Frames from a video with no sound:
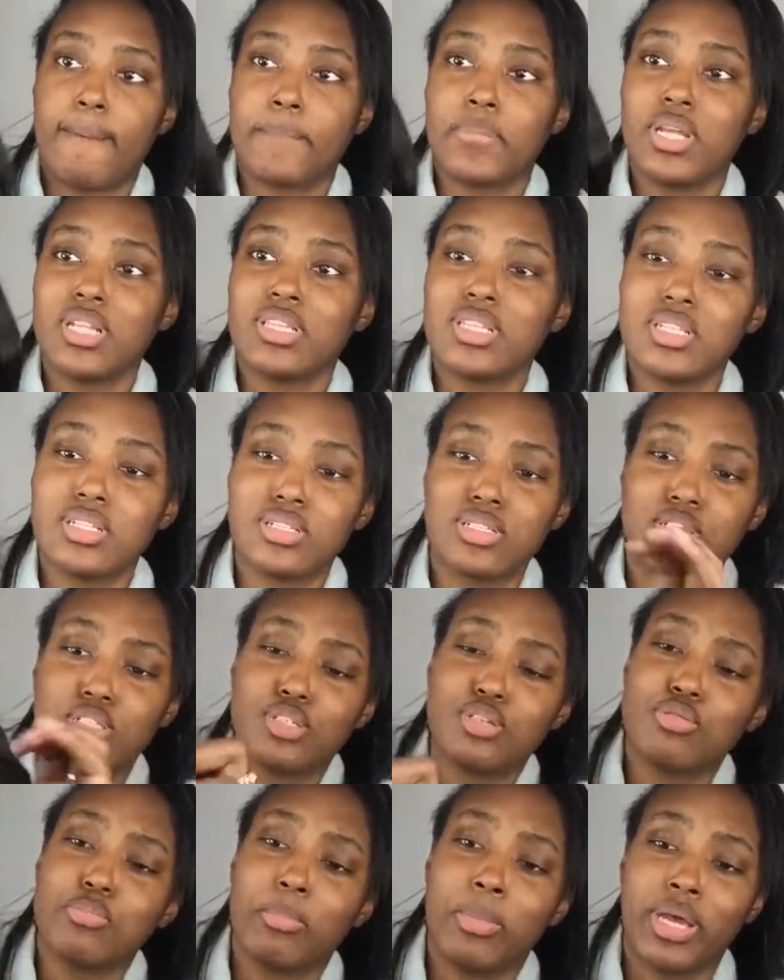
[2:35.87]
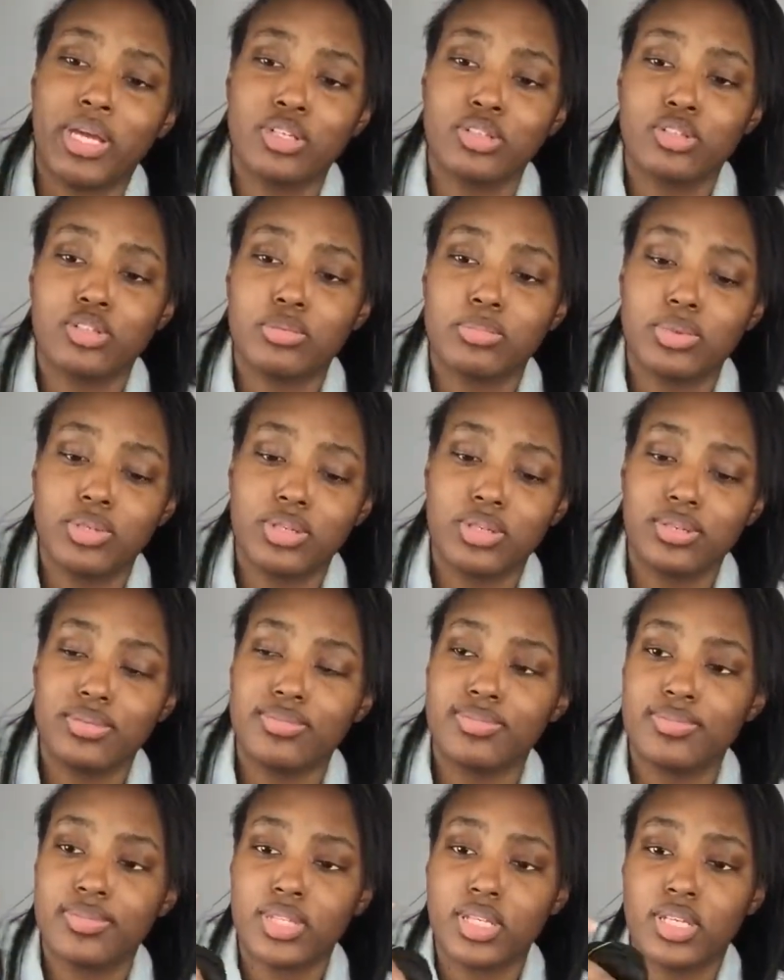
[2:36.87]
Nothing too major, but
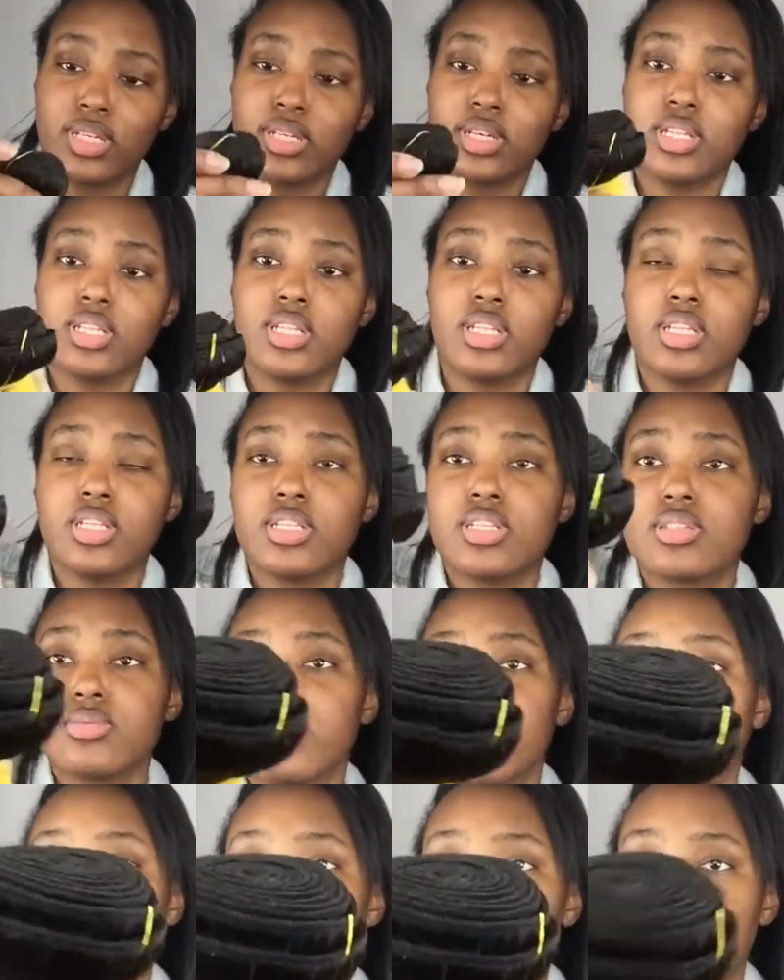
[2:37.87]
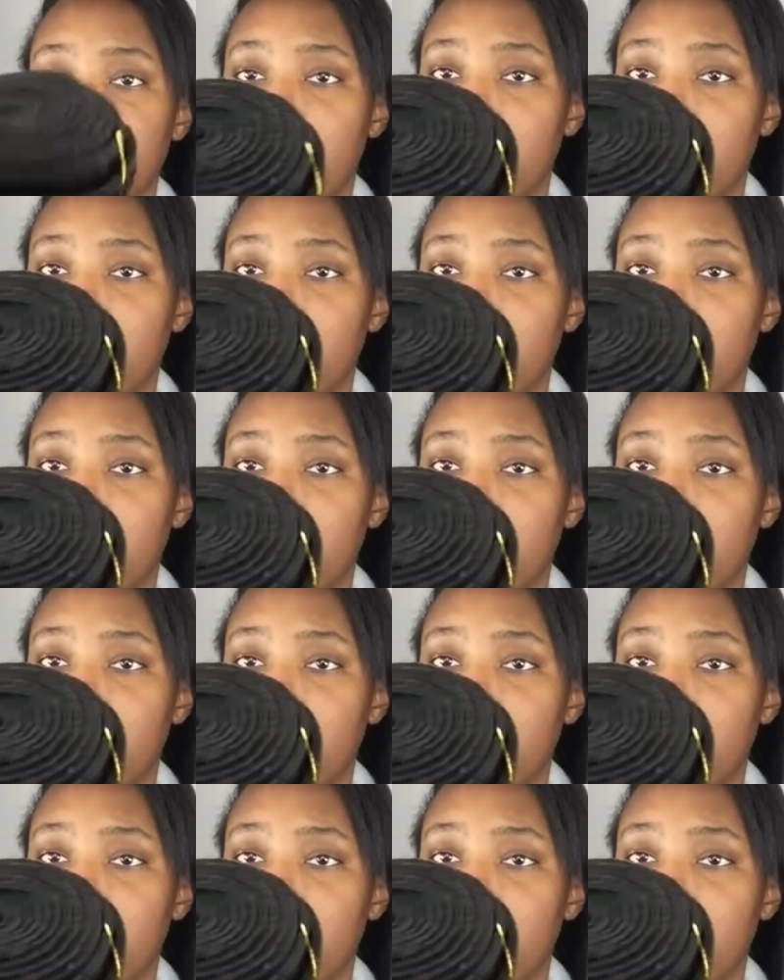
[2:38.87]
yeah. And then this width is